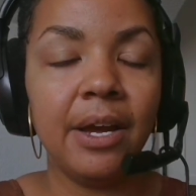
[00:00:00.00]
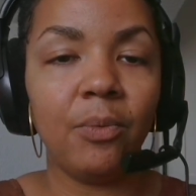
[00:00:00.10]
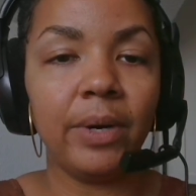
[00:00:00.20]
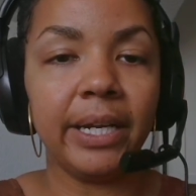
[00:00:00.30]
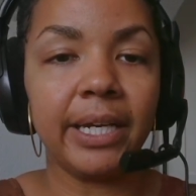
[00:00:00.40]

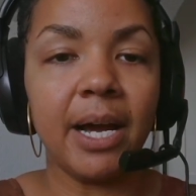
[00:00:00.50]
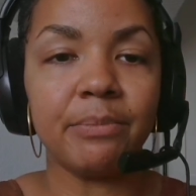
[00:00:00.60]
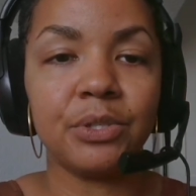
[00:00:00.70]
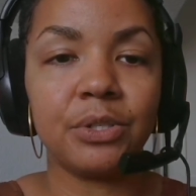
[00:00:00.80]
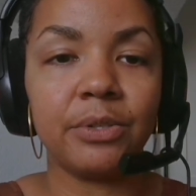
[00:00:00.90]
when it
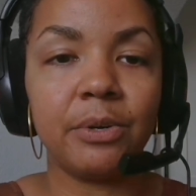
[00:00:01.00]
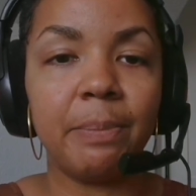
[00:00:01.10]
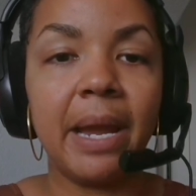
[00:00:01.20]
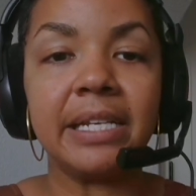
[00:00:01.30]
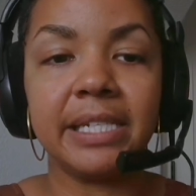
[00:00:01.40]
comes to
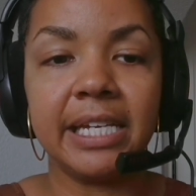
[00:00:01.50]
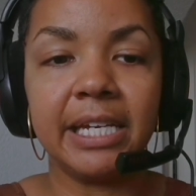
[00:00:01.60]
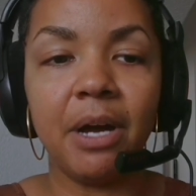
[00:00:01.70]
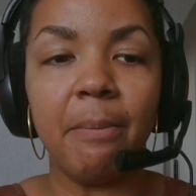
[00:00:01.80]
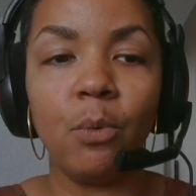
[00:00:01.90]

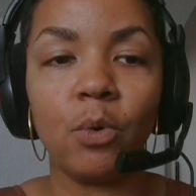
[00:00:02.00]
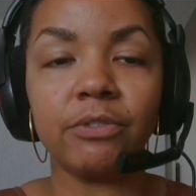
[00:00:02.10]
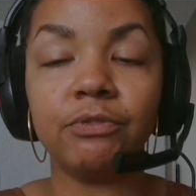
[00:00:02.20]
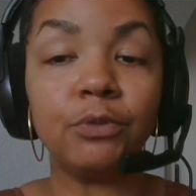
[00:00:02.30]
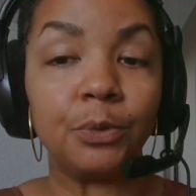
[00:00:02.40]
painting a more
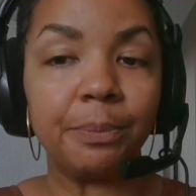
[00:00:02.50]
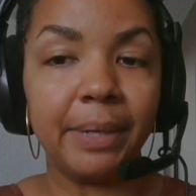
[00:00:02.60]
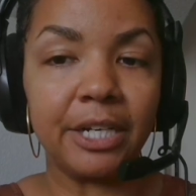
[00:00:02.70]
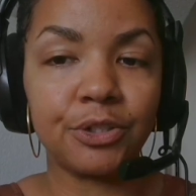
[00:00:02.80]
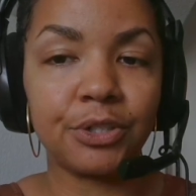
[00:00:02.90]
full
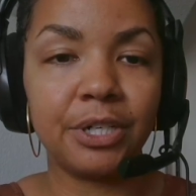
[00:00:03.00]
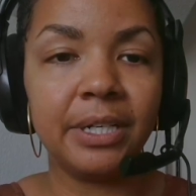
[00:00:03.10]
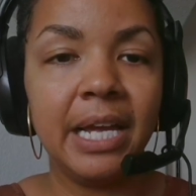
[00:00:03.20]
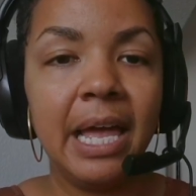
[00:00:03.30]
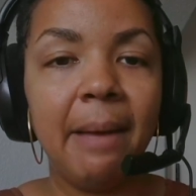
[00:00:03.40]
picture.
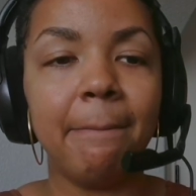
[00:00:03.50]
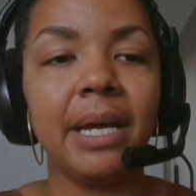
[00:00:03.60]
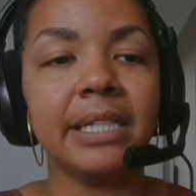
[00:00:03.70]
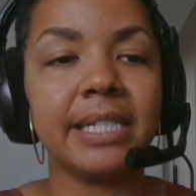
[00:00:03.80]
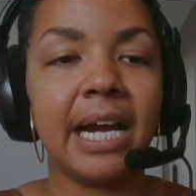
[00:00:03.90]

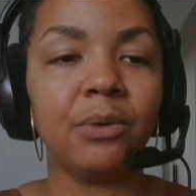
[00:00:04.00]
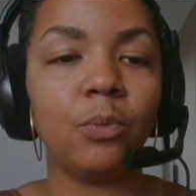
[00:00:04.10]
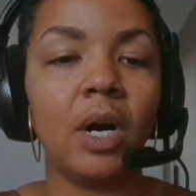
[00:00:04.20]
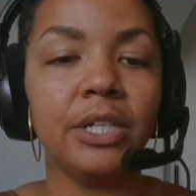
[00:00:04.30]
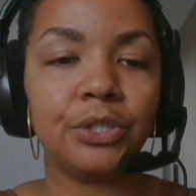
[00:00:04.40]
But I
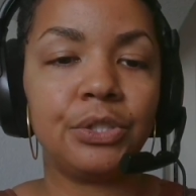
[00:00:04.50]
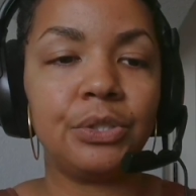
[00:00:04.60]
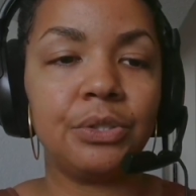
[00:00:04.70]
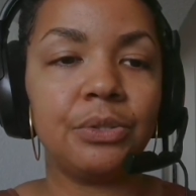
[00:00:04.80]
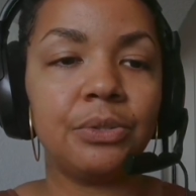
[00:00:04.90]
want
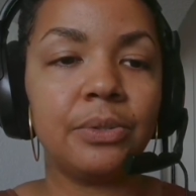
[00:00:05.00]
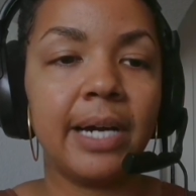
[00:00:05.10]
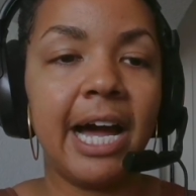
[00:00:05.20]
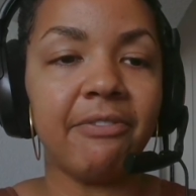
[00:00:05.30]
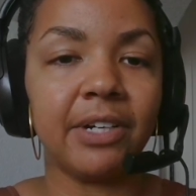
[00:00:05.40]
to
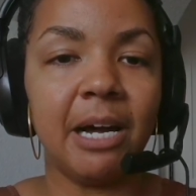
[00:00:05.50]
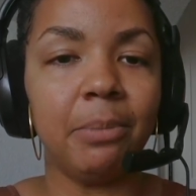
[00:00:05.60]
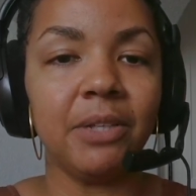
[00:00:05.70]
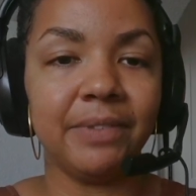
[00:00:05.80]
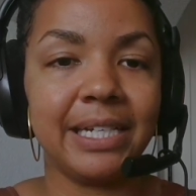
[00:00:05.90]
have a
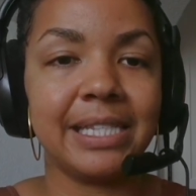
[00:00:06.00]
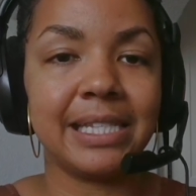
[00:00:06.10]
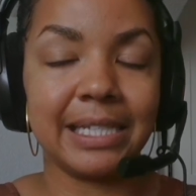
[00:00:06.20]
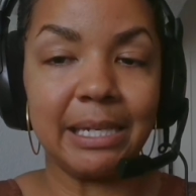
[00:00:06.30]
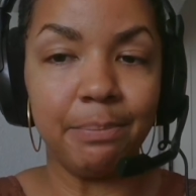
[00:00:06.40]
couple of nights
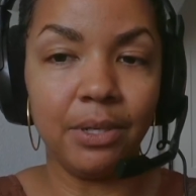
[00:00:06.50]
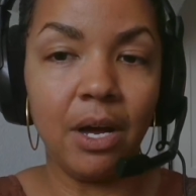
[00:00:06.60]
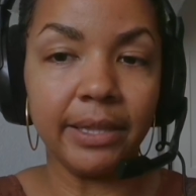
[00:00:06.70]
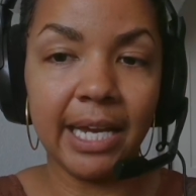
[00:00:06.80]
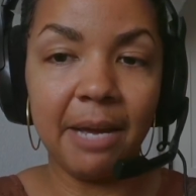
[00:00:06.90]
sleep
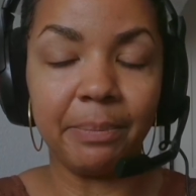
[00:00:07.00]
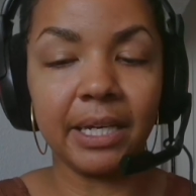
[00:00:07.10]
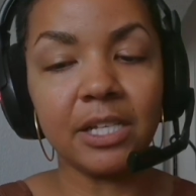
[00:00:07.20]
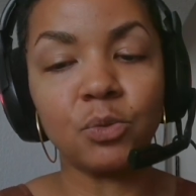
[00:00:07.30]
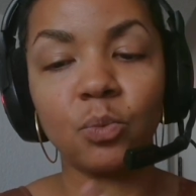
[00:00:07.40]
on that,
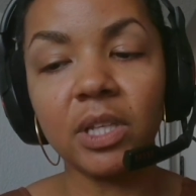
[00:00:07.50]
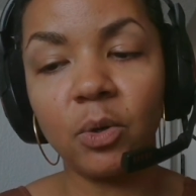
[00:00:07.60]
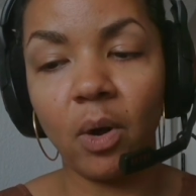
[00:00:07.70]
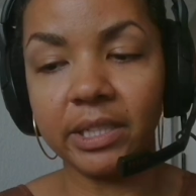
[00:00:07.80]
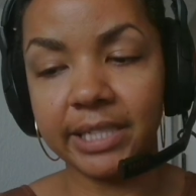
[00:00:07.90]
because with
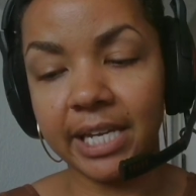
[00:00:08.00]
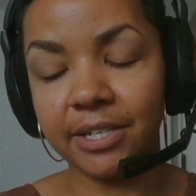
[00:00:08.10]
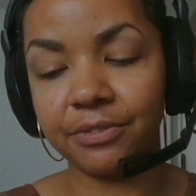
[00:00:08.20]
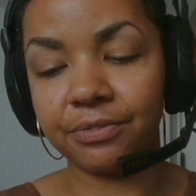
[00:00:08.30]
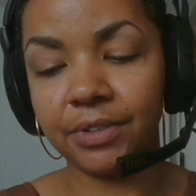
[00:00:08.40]
qualitative